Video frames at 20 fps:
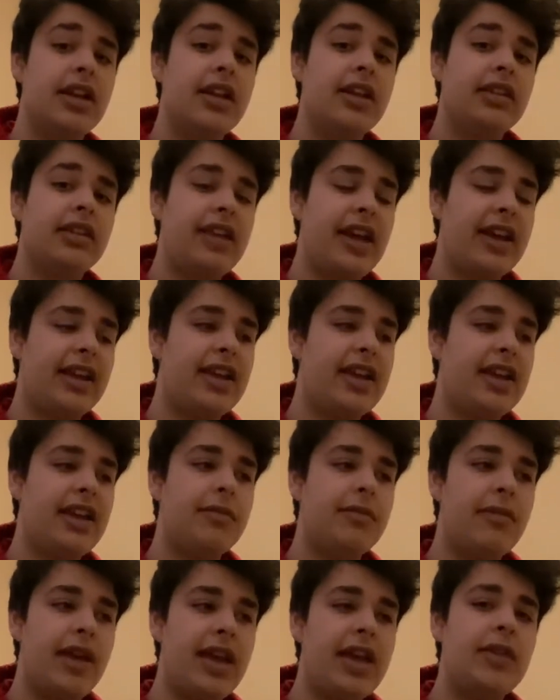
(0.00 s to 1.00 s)
that
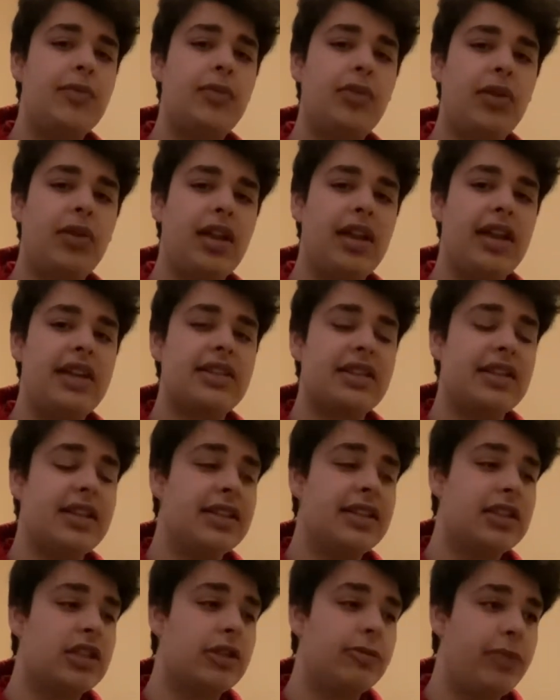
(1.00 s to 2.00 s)
can make plays in
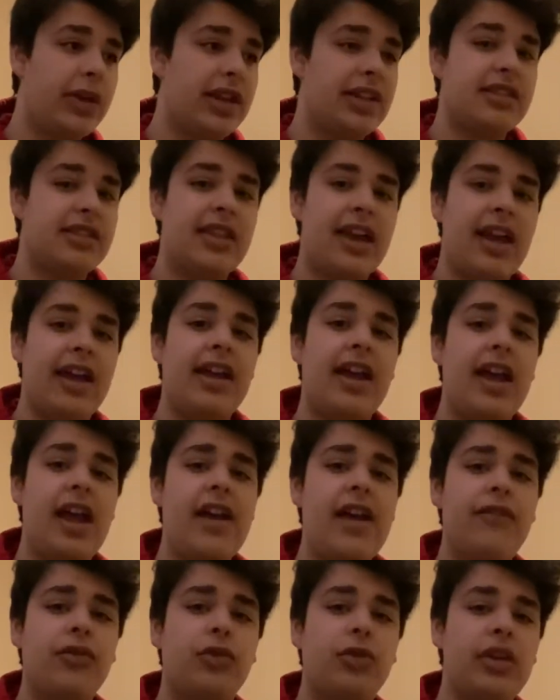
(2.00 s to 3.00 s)
space, that
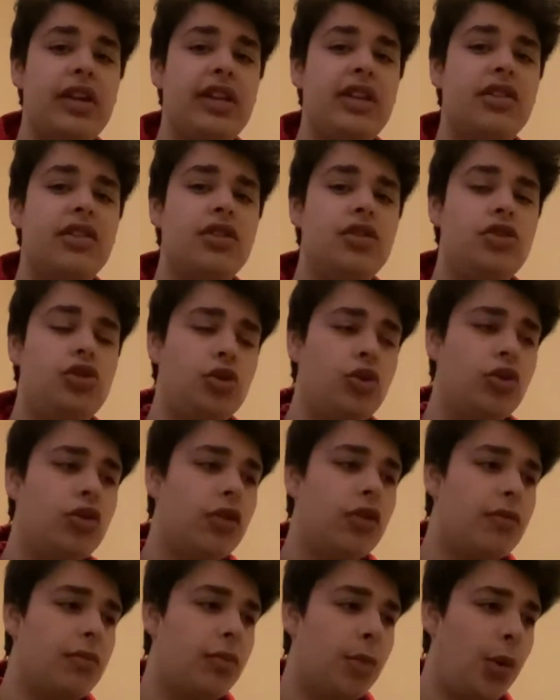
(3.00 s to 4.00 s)
have great
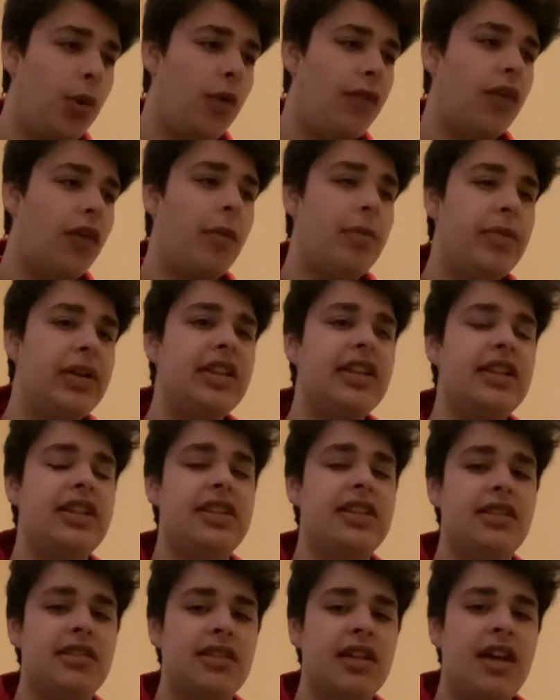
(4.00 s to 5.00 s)
juke move
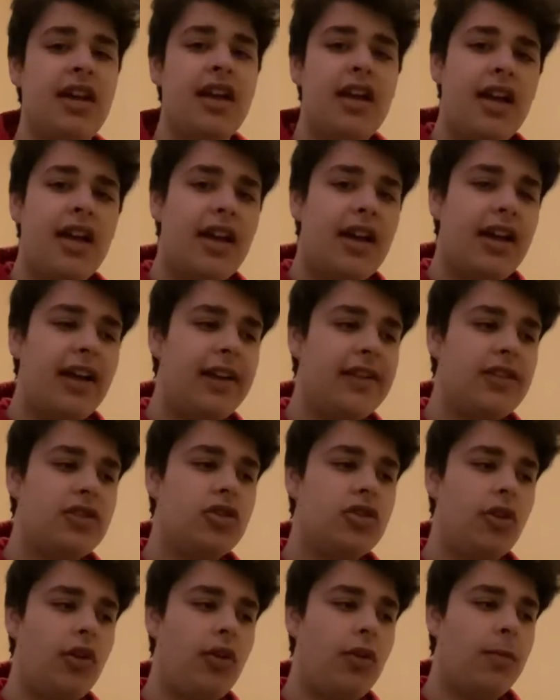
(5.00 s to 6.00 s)
abilities. And
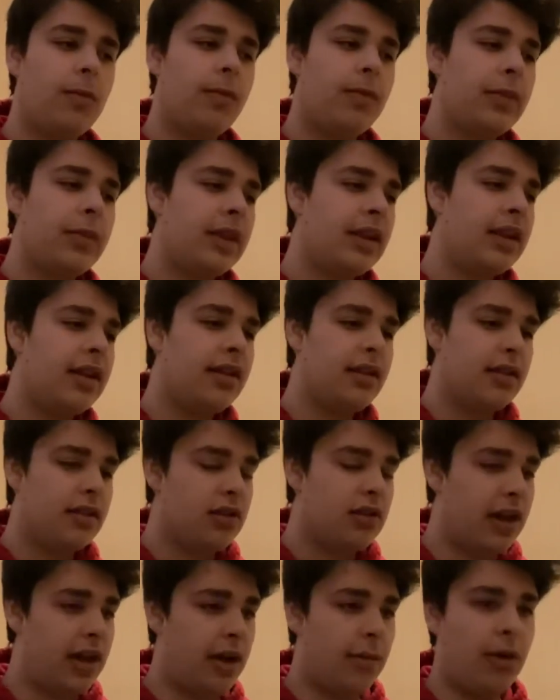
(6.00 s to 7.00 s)
so
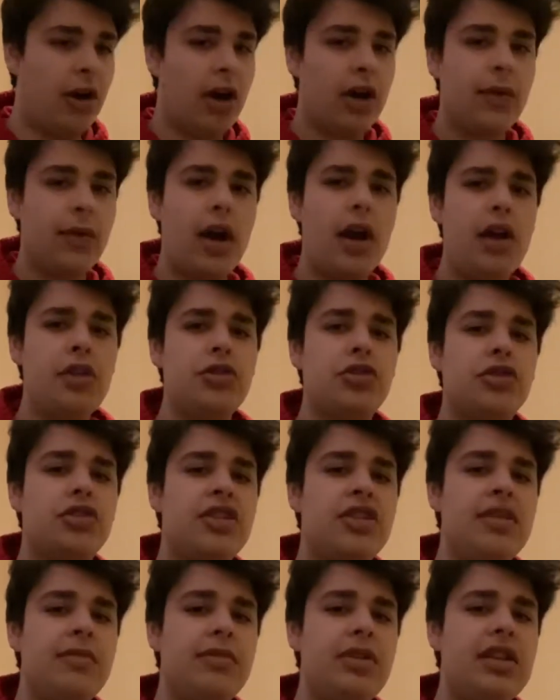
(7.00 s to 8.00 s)
Amari Rogers
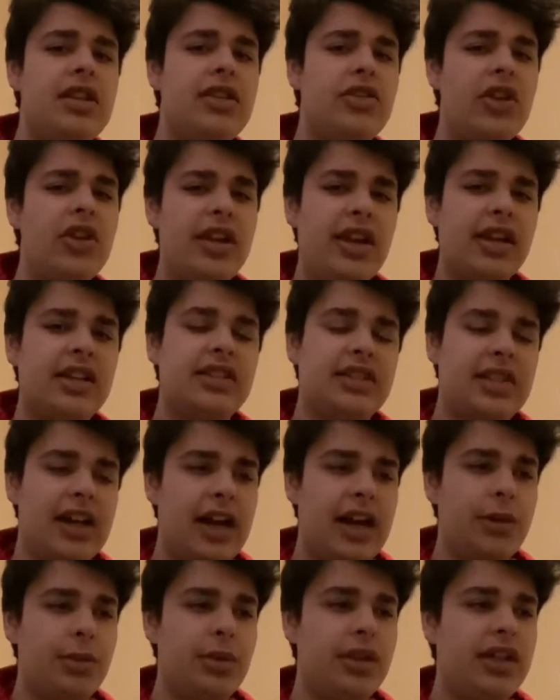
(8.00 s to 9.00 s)
can be the next
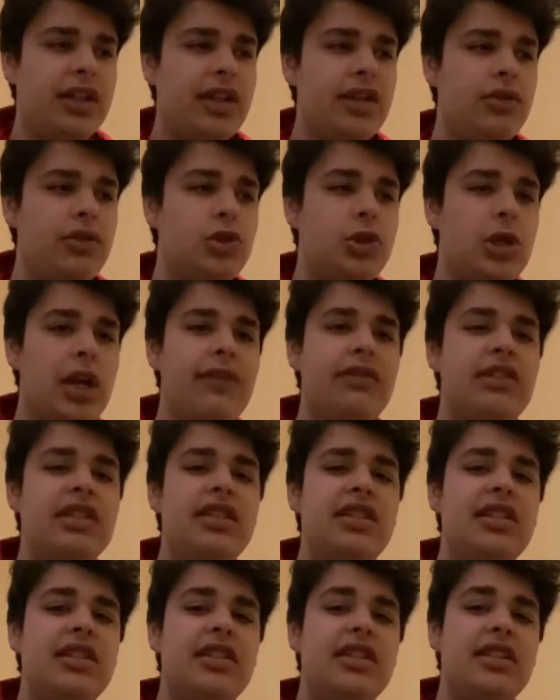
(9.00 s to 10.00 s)
Tyreek Hill.
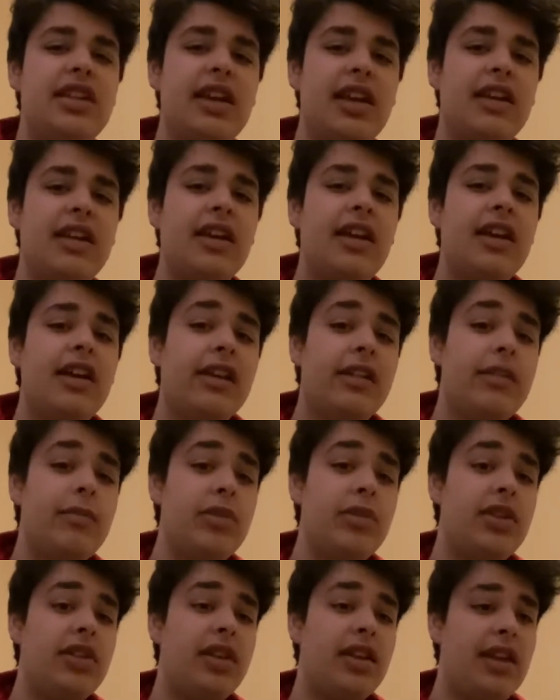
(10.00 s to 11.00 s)
Travis Etienne can
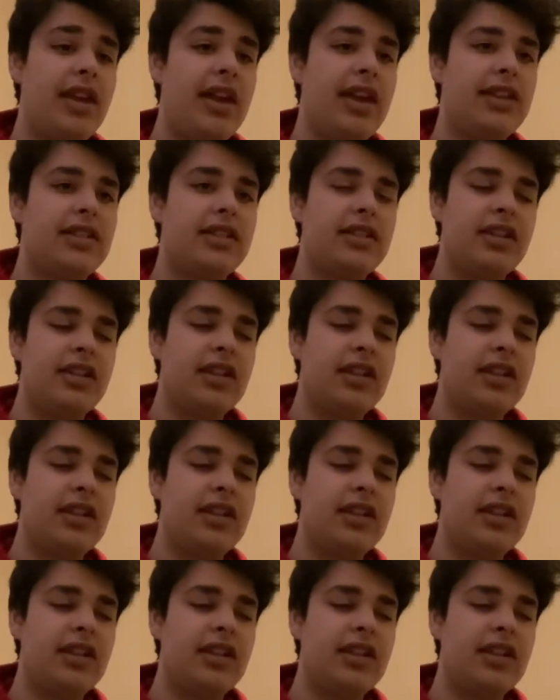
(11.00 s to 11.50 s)
be the next